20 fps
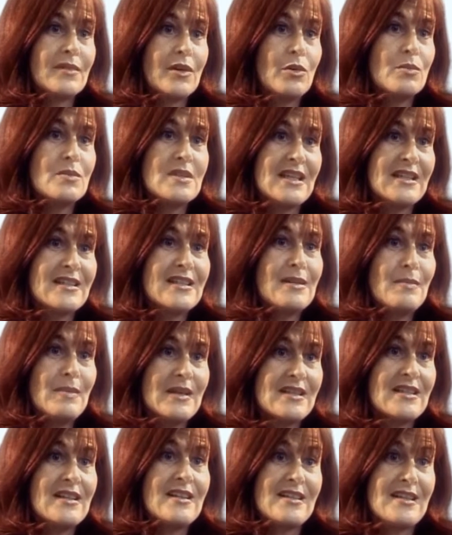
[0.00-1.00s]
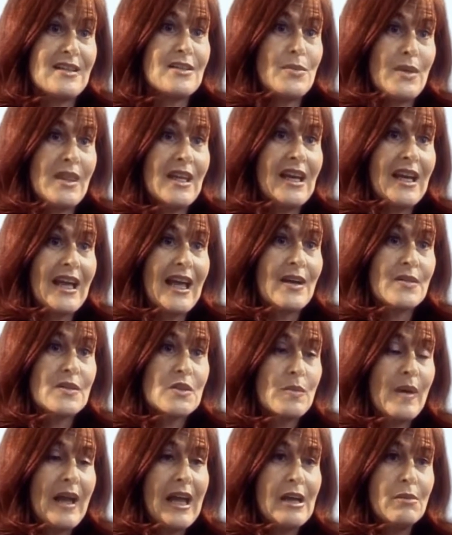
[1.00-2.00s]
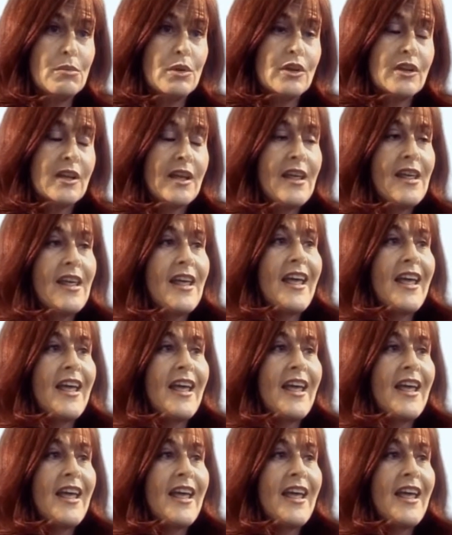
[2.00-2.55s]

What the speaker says: comes into the business is within accounts payable.